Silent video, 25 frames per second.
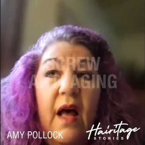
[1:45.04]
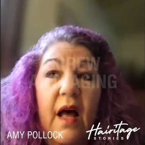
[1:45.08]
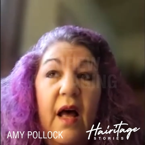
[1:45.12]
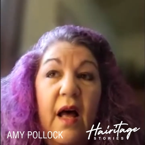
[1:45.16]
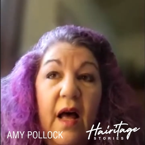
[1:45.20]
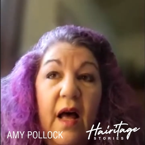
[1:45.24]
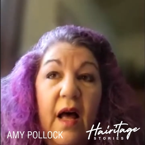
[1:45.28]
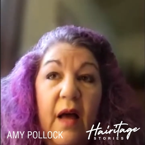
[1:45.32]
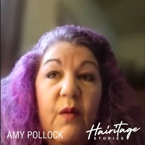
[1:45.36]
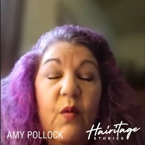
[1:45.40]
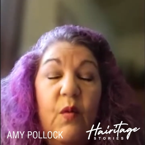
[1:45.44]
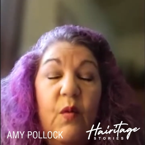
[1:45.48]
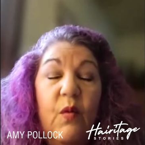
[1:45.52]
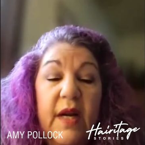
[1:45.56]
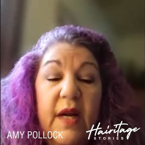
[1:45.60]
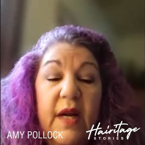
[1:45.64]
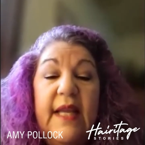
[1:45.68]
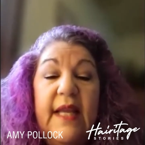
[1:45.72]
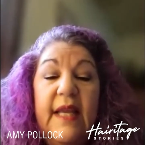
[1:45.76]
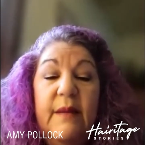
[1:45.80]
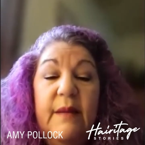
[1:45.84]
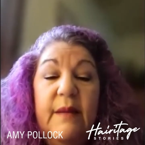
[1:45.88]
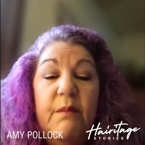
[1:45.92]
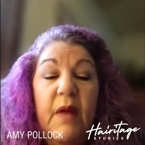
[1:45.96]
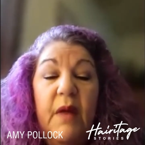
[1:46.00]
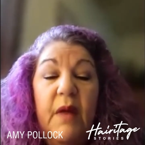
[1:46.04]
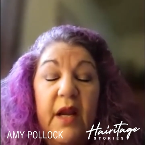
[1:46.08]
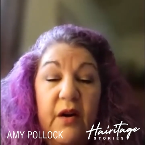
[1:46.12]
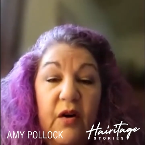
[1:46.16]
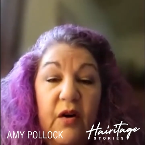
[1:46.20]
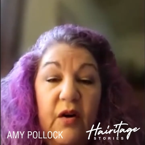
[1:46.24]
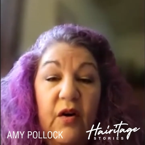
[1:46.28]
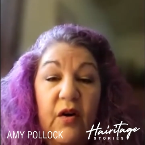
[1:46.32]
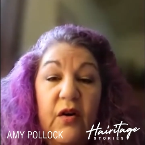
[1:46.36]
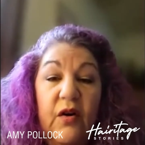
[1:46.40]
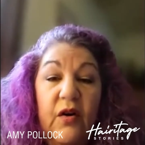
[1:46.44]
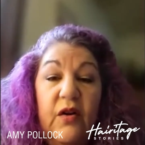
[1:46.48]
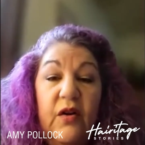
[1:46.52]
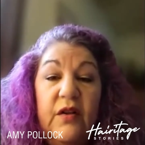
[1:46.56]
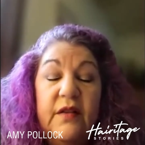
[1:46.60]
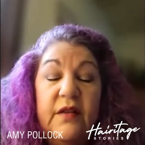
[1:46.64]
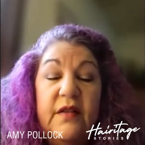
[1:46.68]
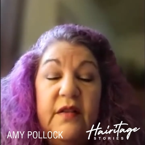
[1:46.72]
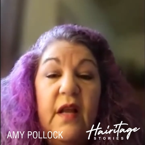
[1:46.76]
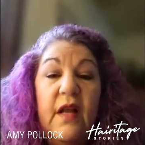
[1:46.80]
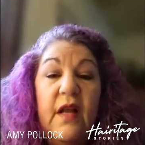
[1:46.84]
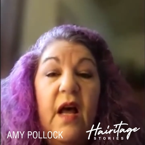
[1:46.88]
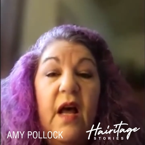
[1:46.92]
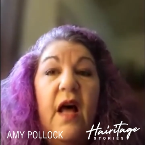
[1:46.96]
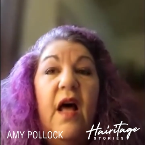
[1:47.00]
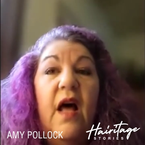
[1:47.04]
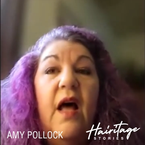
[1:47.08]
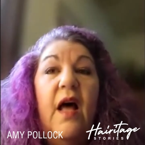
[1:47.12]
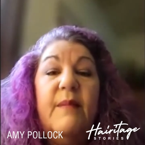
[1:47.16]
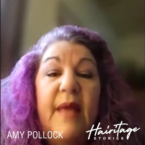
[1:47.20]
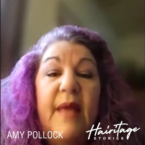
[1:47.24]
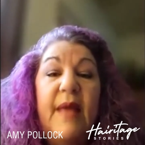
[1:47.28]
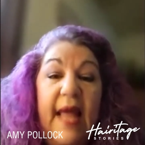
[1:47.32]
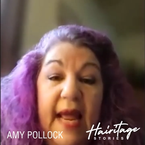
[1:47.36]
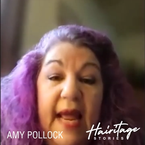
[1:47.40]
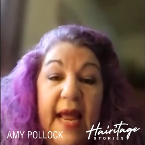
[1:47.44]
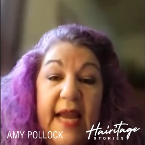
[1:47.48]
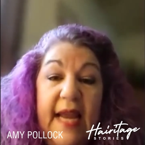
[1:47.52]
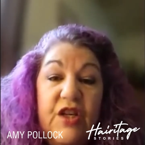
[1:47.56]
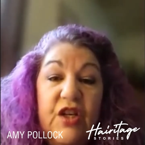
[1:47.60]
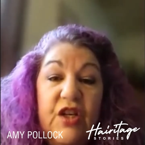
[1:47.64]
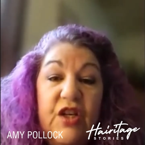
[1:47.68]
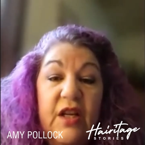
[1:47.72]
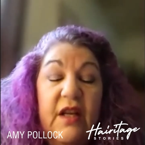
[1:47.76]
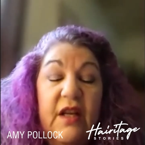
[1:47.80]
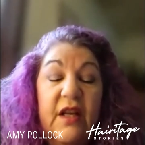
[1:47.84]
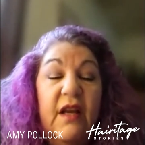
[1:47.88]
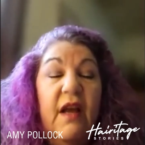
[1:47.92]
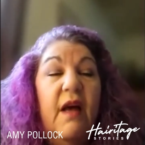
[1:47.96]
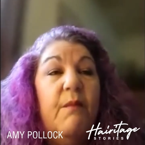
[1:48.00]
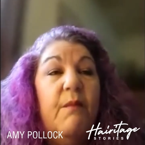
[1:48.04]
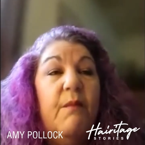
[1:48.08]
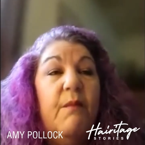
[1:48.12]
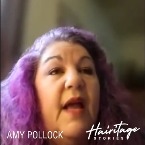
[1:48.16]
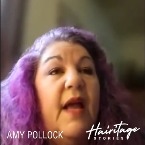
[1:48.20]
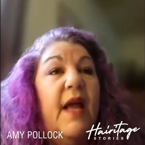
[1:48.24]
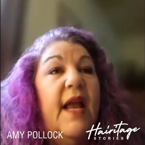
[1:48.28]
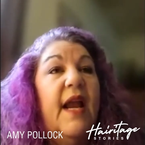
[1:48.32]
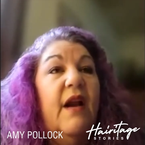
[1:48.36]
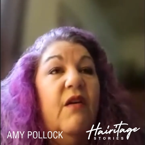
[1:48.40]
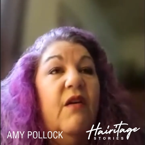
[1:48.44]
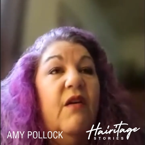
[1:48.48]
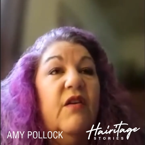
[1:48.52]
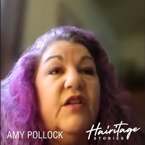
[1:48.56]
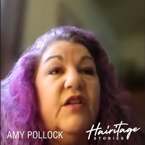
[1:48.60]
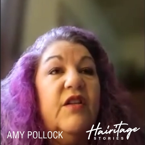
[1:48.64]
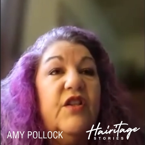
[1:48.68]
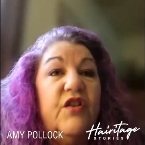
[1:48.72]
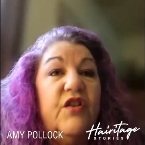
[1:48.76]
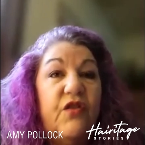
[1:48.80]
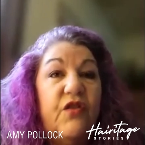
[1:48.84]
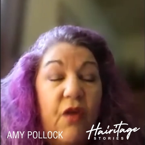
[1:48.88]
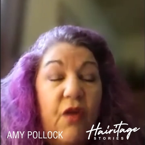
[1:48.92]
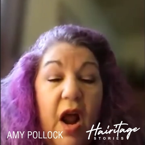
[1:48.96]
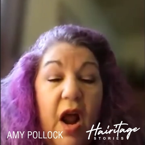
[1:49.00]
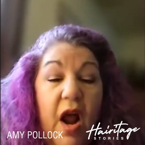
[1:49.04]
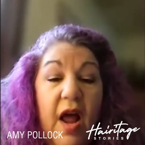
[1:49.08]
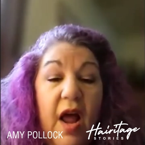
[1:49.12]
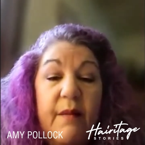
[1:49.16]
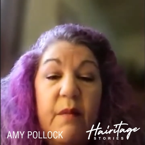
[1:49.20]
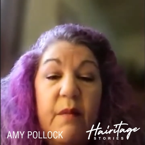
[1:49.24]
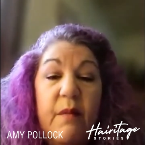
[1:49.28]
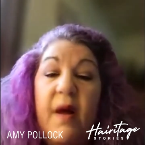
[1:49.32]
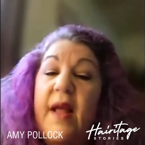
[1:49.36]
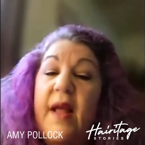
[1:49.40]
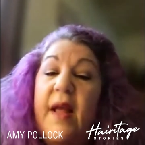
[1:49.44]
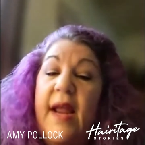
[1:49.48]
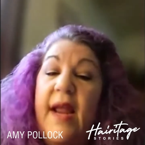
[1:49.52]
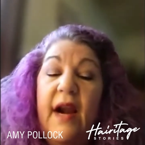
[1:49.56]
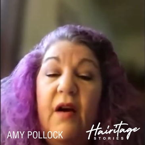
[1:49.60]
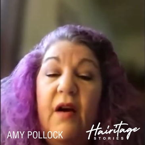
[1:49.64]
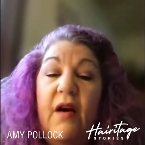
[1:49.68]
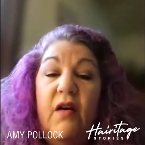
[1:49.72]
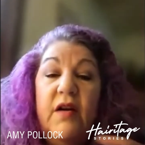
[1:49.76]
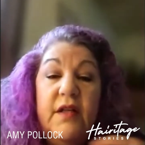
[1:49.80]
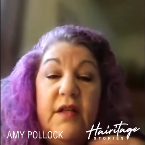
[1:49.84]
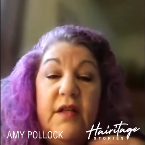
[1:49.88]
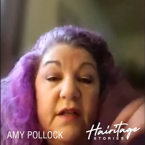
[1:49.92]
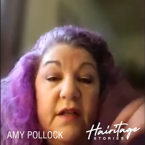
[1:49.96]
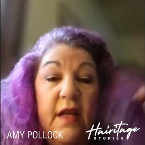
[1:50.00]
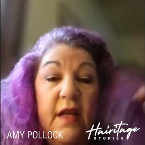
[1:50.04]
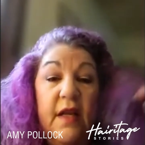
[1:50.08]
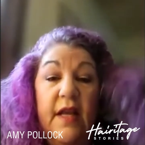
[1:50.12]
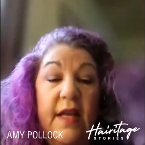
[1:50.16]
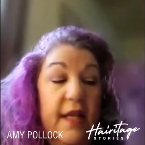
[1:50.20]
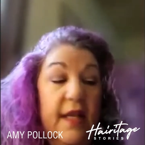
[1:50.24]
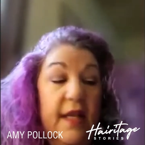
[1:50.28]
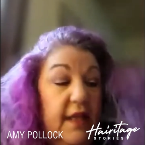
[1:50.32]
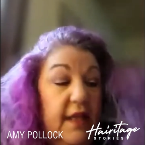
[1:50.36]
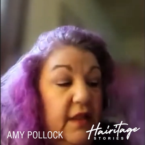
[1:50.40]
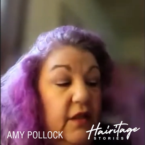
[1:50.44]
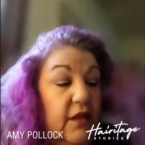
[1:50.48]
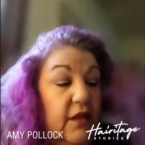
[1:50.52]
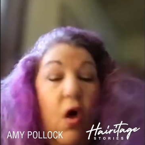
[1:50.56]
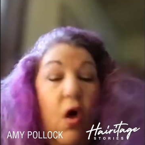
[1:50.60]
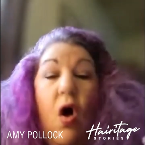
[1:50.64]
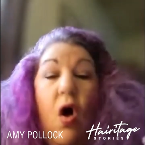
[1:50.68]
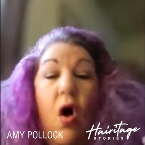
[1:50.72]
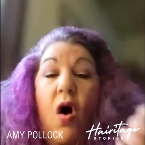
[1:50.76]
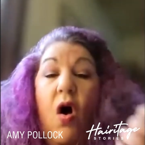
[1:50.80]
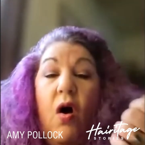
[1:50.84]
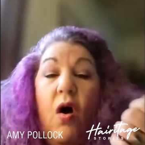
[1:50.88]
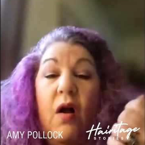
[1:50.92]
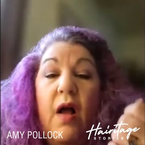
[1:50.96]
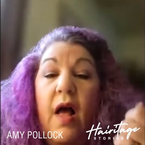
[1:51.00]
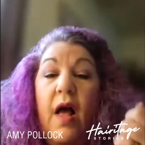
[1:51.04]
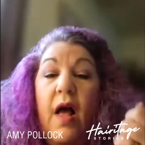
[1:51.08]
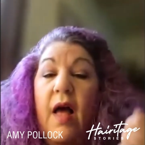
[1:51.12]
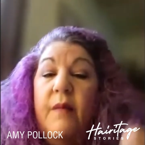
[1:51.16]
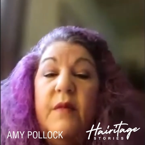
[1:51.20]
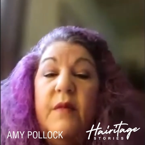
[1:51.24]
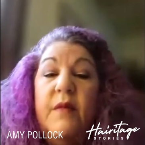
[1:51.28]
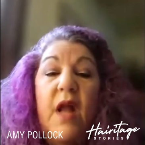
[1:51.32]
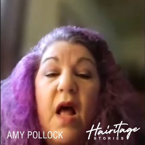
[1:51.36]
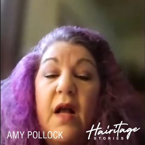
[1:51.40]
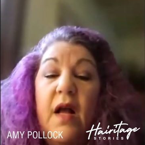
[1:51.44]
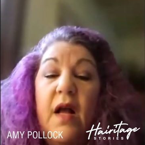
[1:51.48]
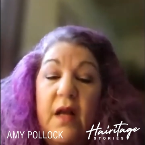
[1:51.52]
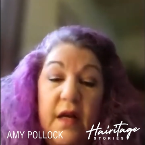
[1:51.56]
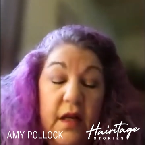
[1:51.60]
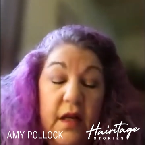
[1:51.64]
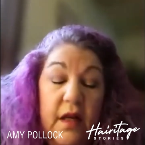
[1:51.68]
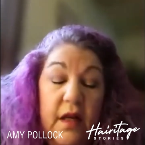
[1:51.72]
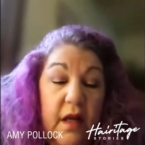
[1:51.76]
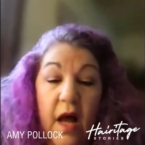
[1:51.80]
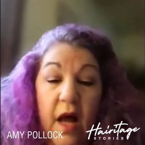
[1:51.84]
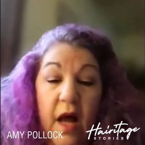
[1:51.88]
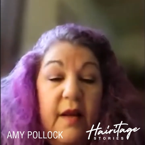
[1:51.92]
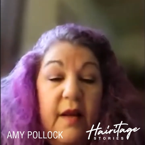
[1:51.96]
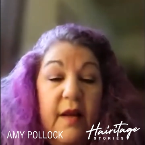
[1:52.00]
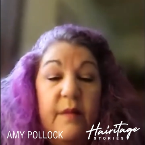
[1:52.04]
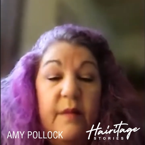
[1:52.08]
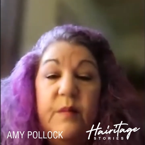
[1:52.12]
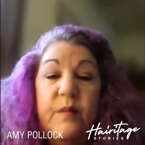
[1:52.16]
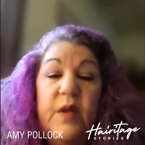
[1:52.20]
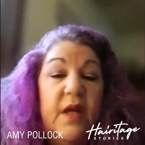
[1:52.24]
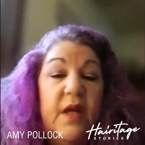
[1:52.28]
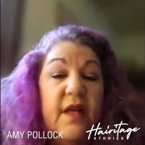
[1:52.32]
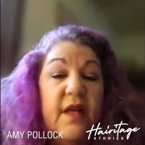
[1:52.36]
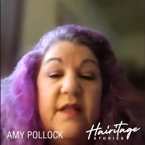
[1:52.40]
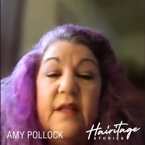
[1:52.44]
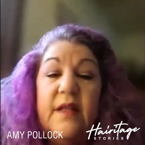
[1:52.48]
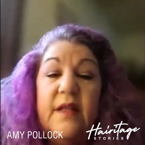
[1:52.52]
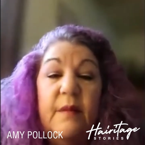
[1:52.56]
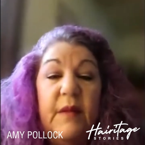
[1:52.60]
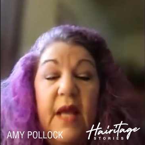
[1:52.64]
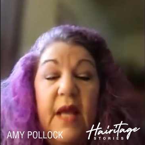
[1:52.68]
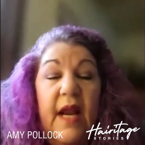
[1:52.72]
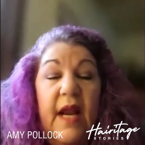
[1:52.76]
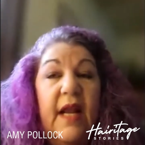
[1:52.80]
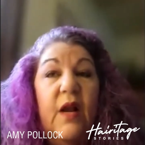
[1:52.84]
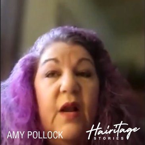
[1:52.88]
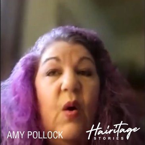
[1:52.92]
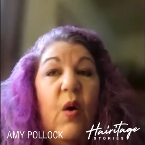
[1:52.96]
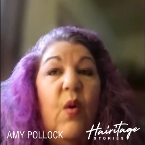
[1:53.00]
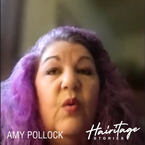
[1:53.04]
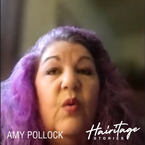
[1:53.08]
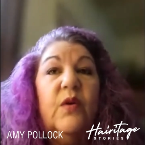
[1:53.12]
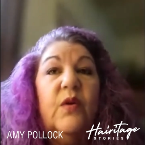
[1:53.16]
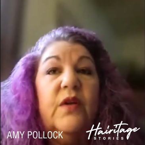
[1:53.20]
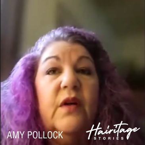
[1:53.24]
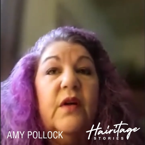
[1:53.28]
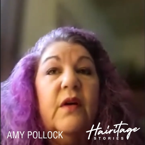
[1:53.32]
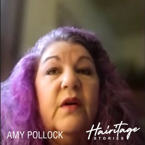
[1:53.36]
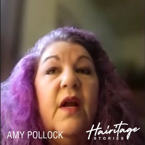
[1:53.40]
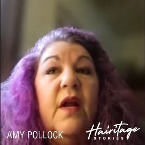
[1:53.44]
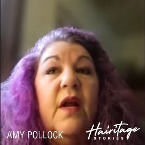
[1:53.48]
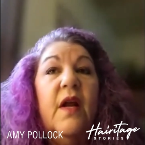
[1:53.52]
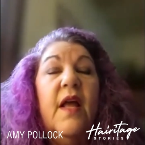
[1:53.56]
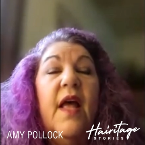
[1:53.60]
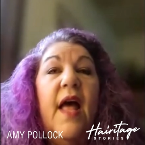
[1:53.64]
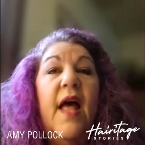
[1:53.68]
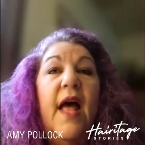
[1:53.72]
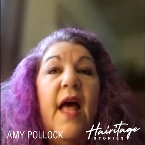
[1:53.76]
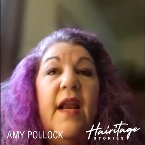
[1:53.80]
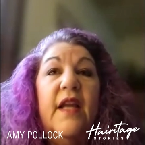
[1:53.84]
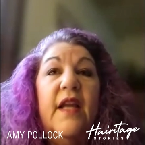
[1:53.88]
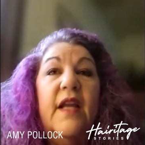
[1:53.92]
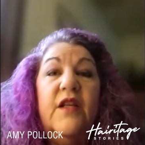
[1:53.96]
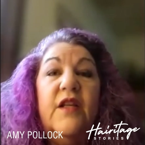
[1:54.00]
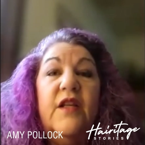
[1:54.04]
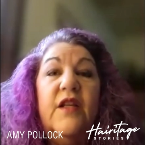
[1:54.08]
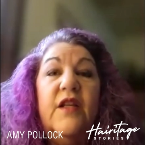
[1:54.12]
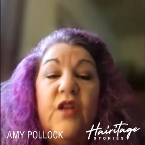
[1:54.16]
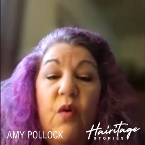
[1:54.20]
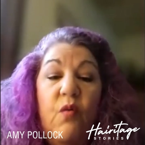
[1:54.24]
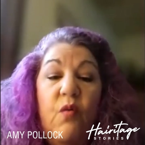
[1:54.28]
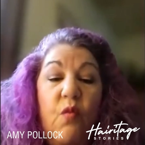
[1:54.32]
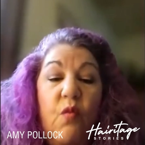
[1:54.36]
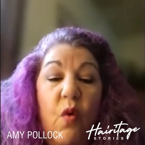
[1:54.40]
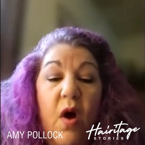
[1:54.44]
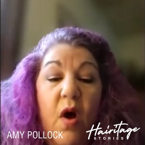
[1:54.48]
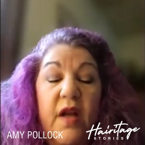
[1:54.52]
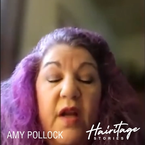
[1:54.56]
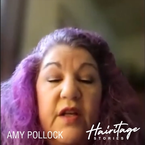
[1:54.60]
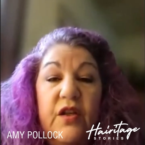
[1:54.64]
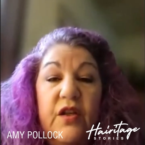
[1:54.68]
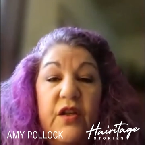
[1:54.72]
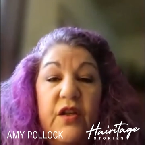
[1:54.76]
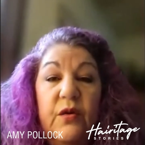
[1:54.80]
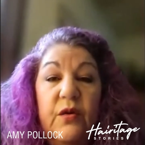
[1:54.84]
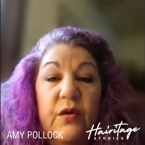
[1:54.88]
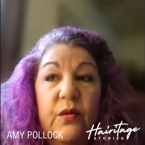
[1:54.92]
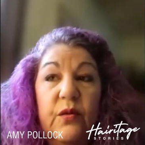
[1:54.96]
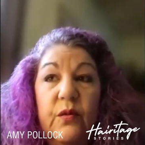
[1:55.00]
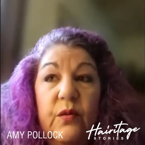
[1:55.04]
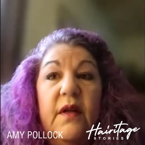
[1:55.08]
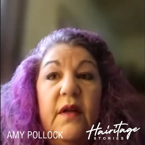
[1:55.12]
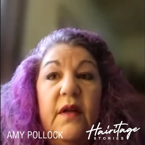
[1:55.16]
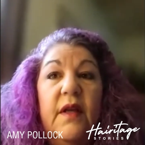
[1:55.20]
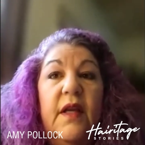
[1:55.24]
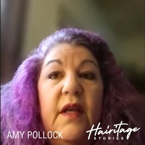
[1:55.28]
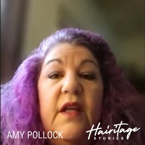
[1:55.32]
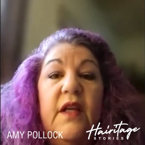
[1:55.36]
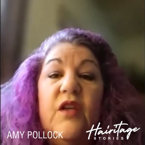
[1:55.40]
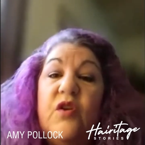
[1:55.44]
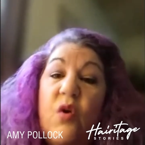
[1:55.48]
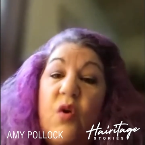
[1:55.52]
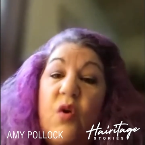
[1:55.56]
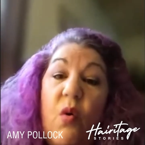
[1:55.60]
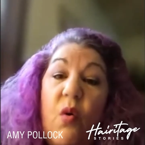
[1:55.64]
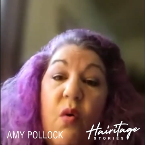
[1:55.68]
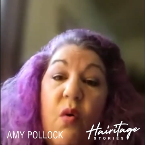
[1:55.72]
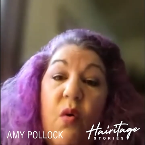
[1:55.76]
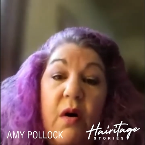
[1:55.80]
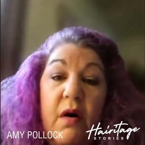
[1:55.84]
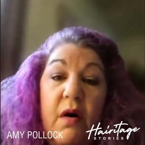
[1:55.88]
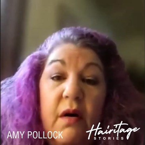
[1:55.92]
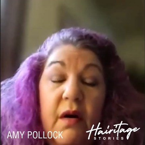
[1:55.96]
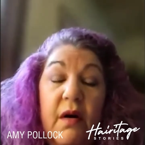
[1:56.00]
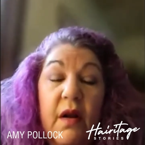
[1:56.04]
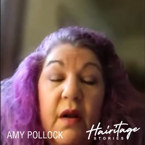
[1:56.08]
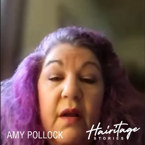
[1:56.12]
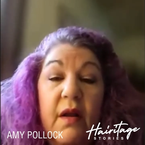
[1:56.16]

I want to keep my curls. I'm aging. My hair is dry. My hair is, is long. I'm not going to cut it because I'm getting older, and I don't want to ignore